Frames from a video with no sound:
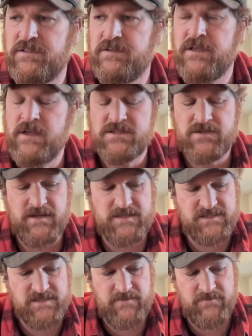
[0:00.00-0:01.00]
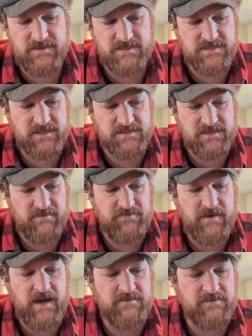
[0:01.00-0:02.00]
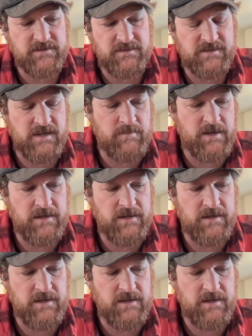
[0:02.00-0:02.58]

And so I had 7, a 6, and a 5 at the time.